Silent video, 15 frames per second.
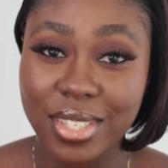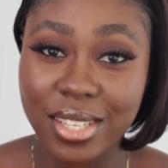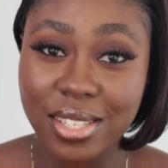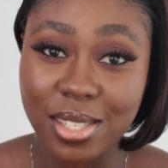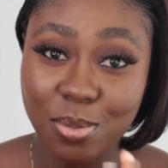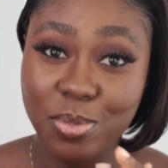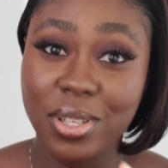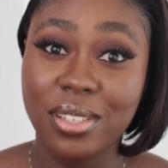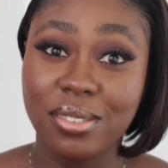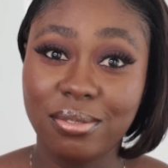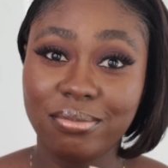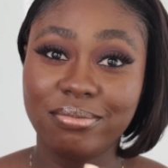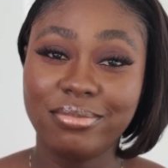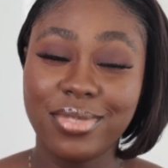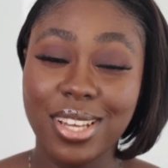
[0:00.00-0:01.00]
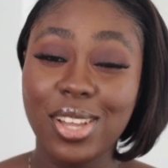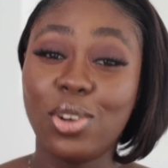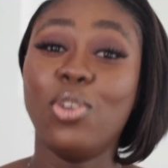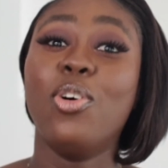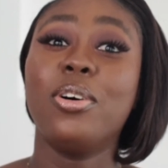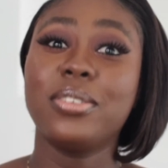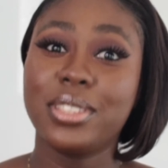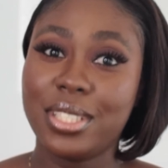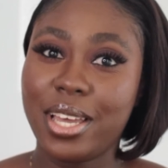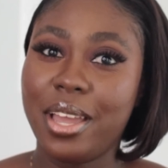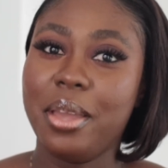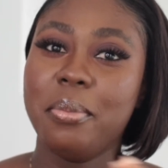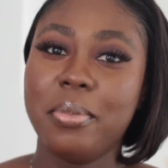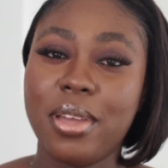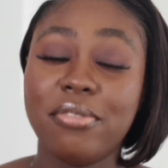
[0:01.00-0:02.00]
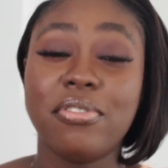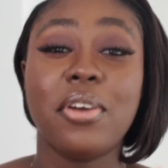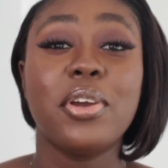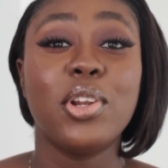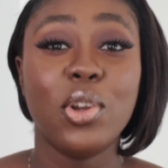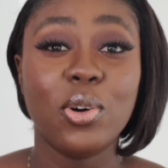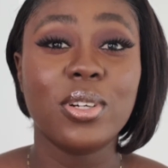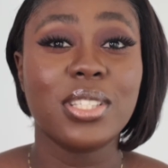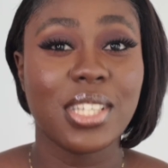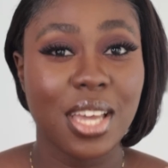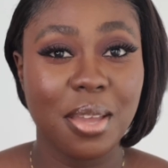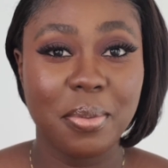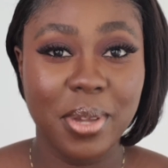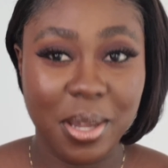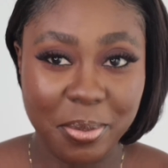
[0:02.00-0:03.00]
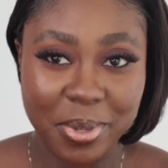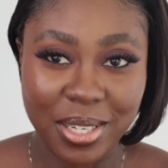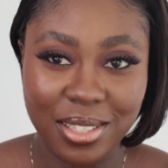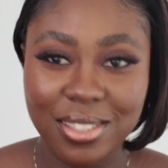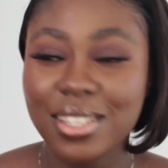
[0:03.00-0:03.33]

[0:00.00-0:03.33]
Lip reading: It's been a long time, a very long time coming.